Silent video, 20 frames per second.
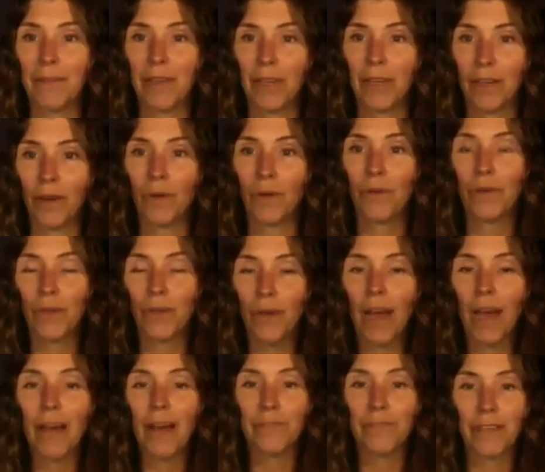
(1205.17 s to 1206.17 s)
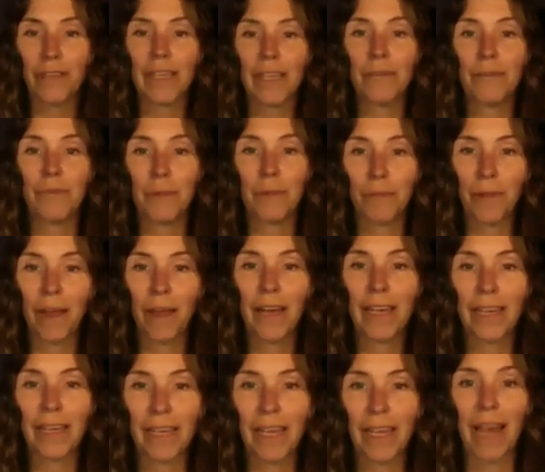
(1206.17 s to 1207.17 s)
You have to keep
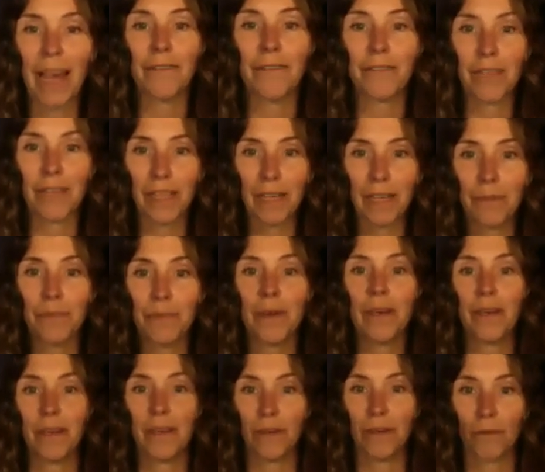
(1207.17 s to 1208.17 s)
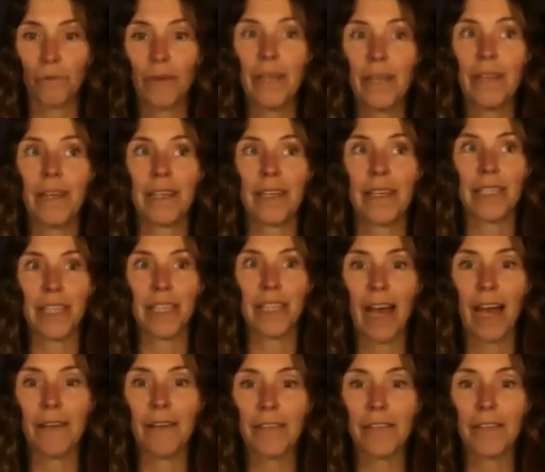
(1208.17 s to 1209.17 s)
applying it. You have to keep realizing, you
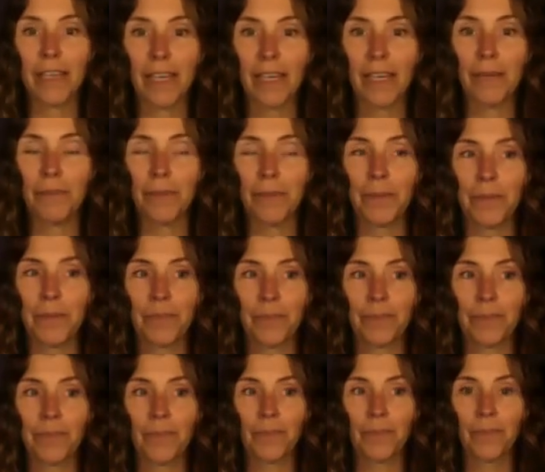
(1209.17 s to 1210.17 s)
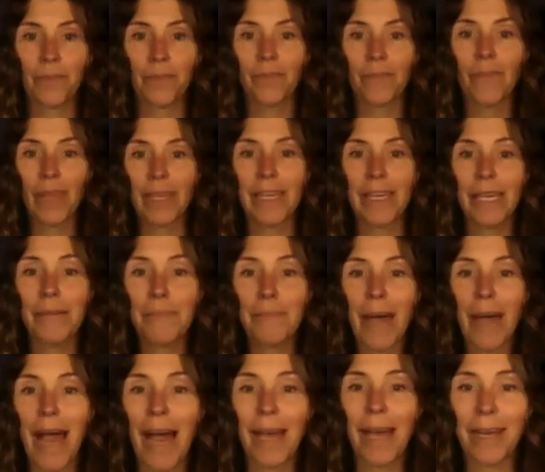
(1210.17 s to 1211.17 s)
have to keep
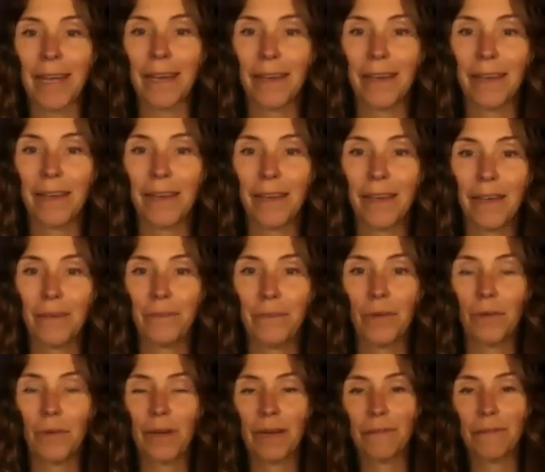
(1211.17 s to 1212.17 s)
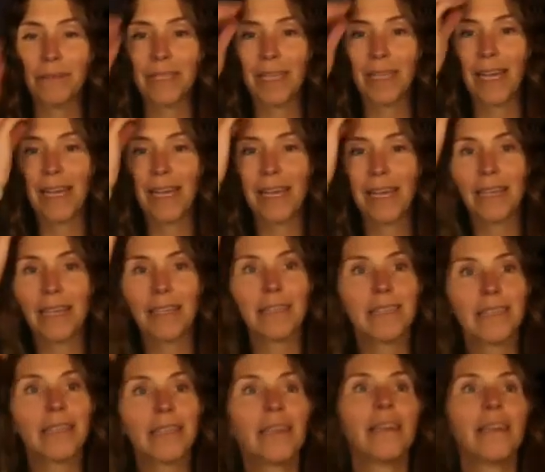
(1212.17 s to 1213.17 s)
at it. But what I'm saying
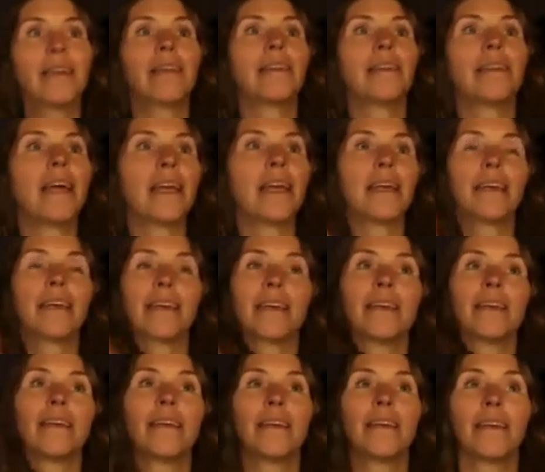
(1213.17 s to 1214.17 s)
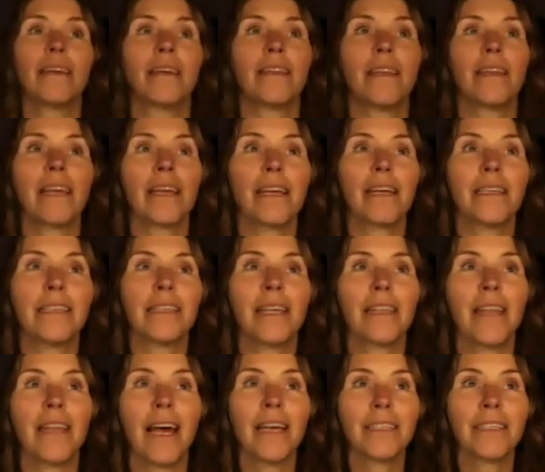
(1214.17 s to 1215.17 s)
is, like I
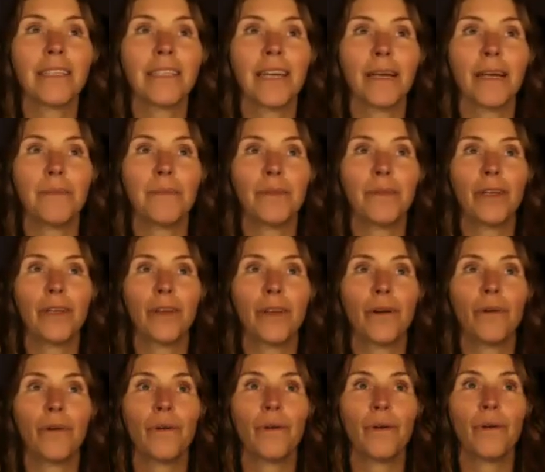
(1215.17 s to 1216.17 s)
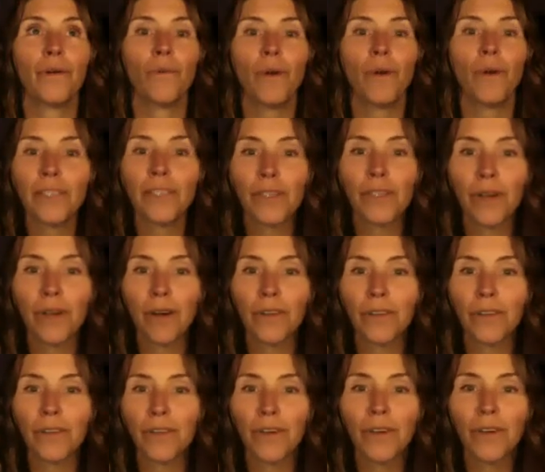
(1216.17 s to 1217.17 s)
said last time, what's your
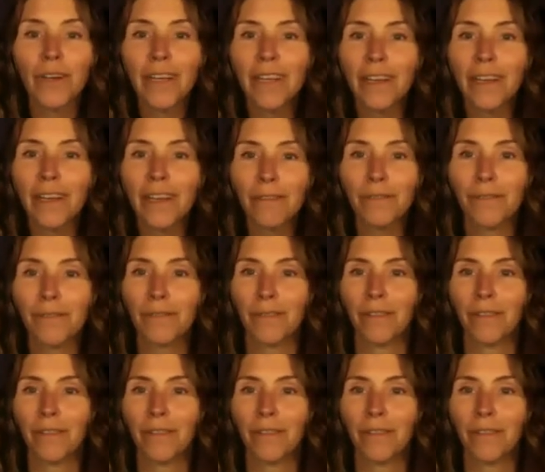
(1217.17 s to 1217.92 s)
alternative?